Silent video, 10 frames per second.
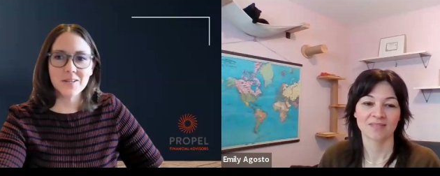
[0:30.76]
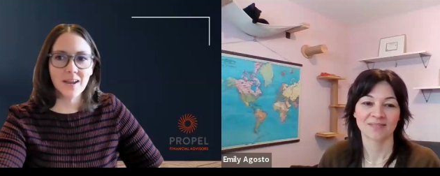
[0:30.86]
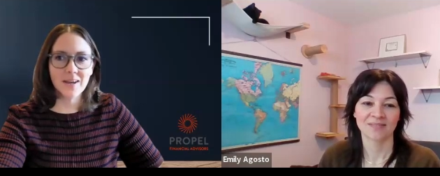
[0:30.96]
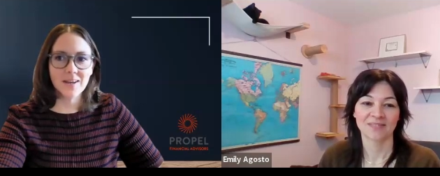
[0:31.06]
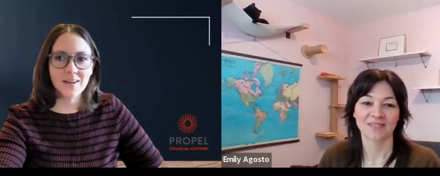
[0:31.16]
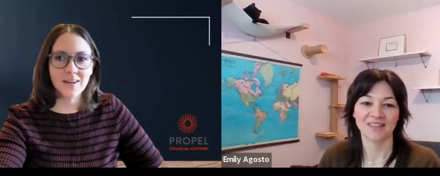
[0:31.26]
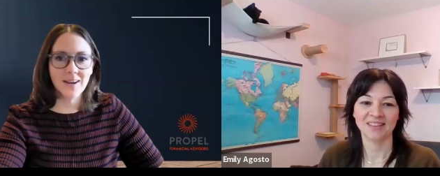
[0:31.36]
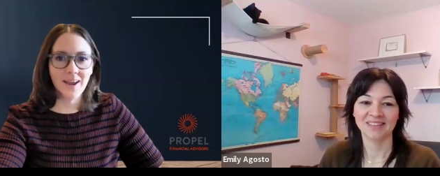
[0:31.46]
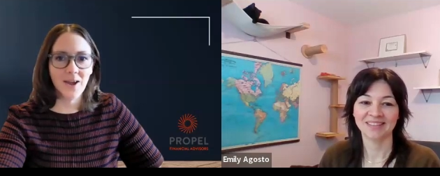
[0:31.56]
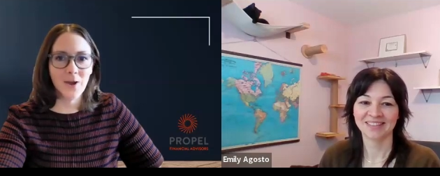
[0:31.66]
Speaker 1: spend the night
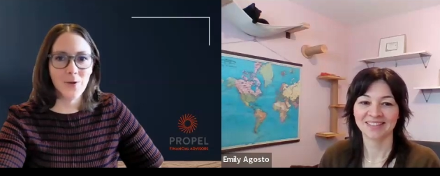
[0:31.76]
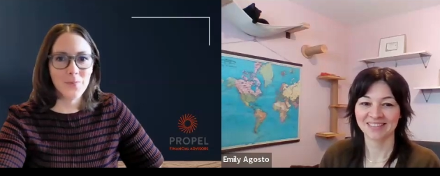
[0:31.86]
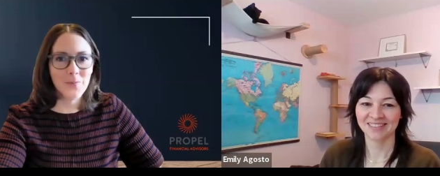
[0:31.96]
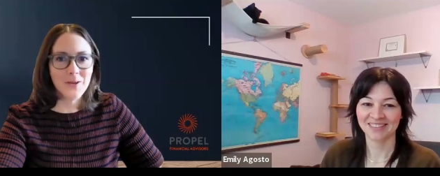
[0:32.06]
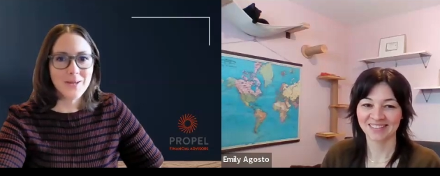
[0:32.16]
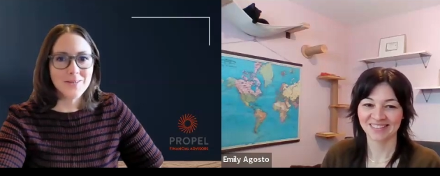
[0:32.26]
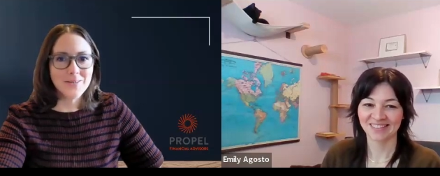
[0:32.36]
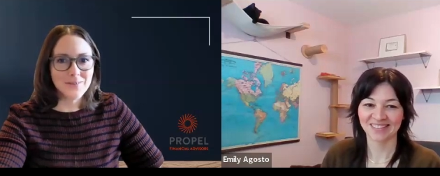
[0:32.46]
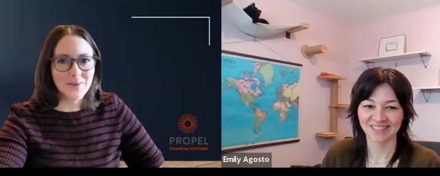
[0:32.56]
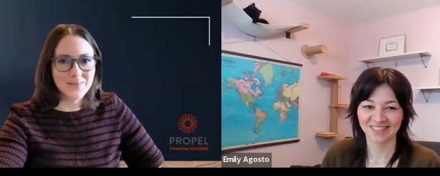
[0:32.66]
in it. Um,
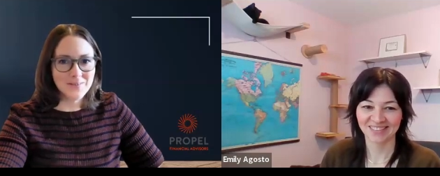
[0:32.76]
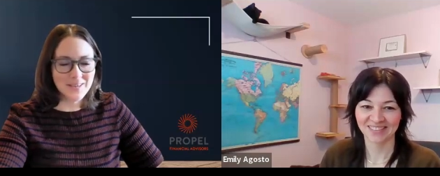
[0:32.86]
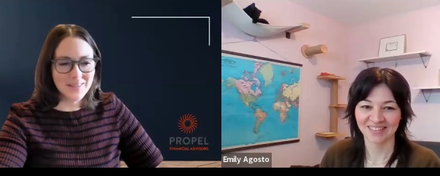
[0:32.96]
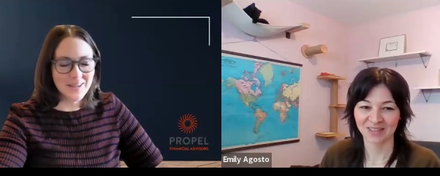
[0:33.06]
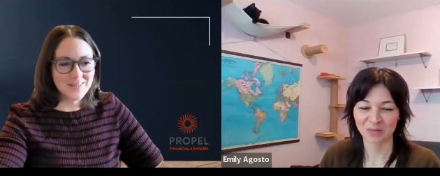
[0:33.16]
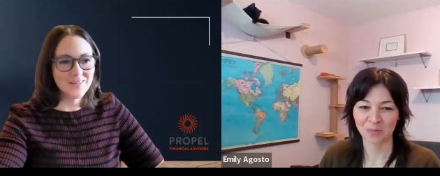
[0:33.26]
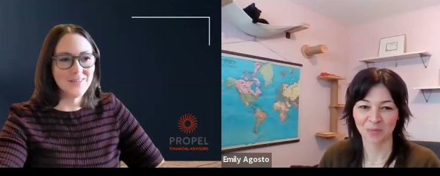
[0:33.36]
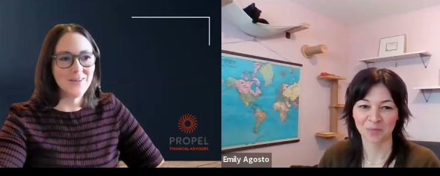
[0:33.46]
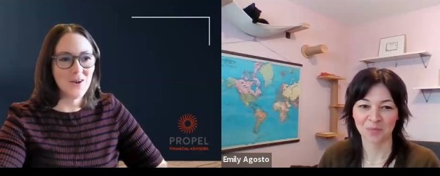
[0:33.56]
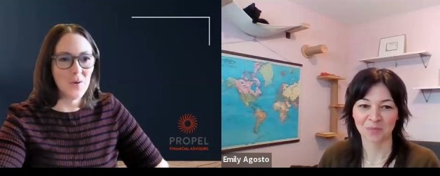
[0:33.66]
so I'll say
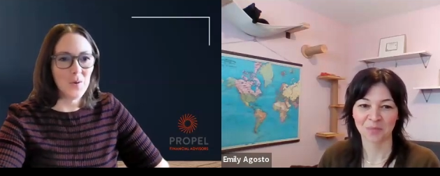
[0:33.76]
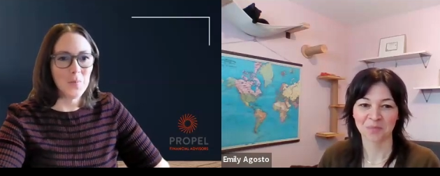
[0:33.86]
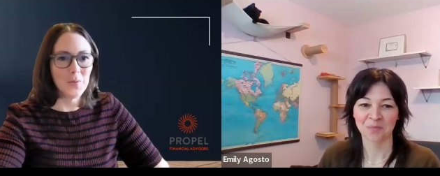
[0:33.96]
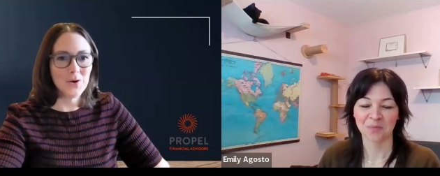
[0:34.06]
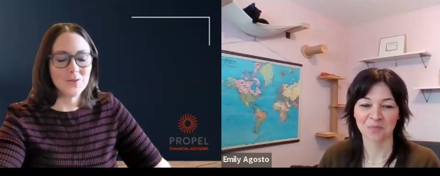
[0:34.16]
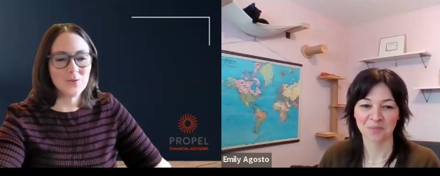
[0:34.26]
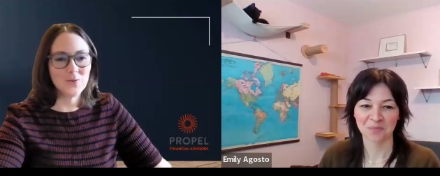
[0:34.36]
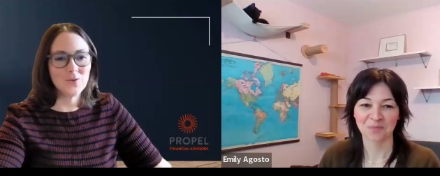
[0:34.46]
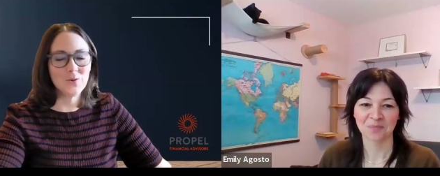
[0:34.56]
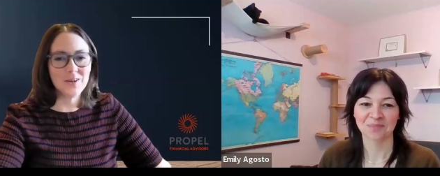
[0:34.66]
that's you know
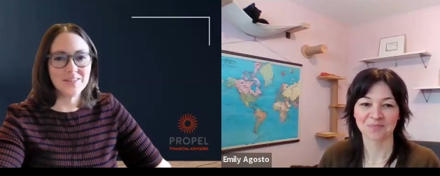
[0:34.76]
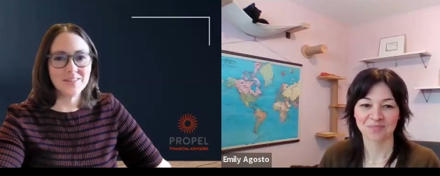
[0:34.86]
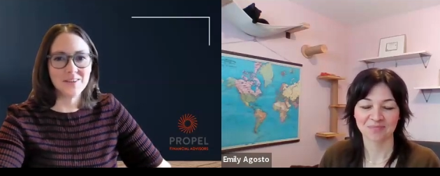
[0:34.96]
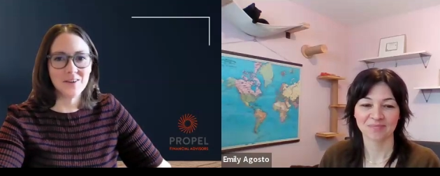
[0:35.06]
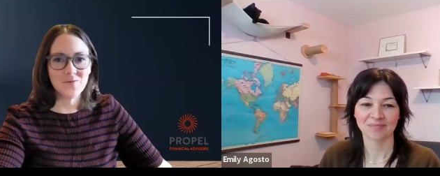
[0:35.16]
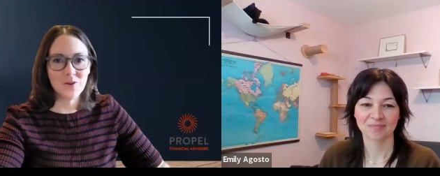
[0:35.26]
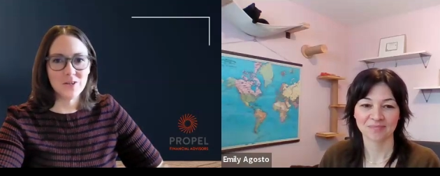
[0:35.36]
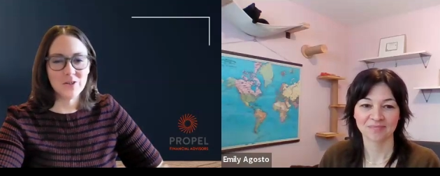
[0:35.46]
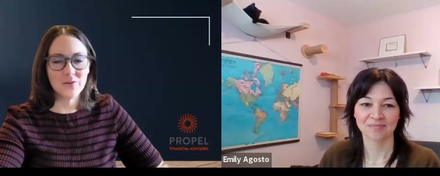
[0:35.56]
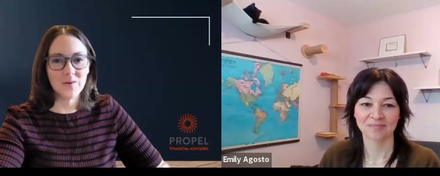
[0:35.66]
personal choice
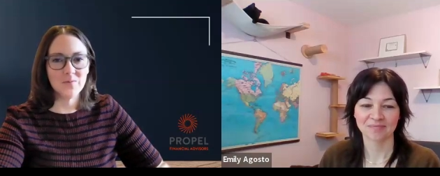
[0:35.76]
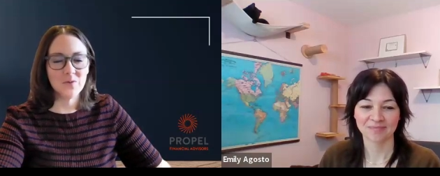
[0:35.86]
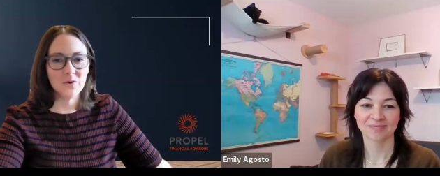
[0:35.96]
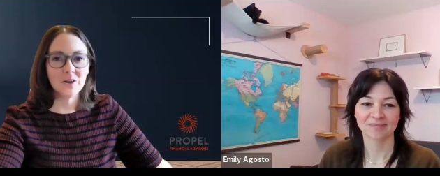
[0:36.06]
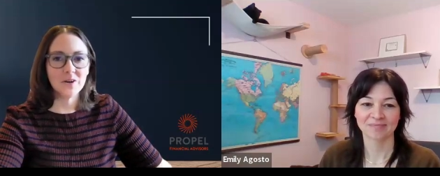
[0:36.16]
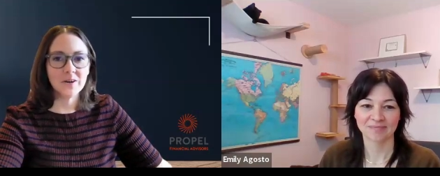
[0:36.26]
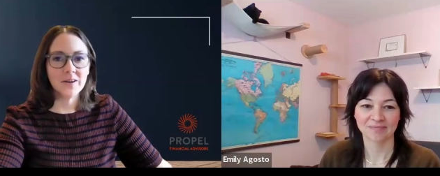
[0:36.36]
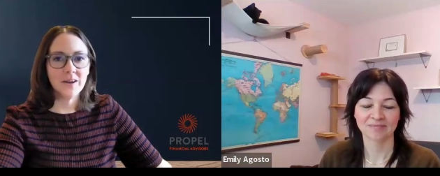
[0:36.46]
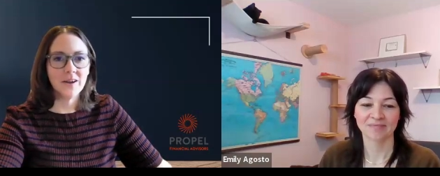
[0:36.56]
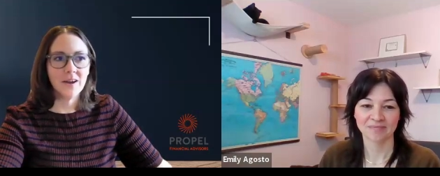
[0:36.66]
of what you're up
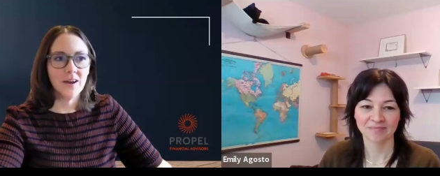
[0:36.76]
for.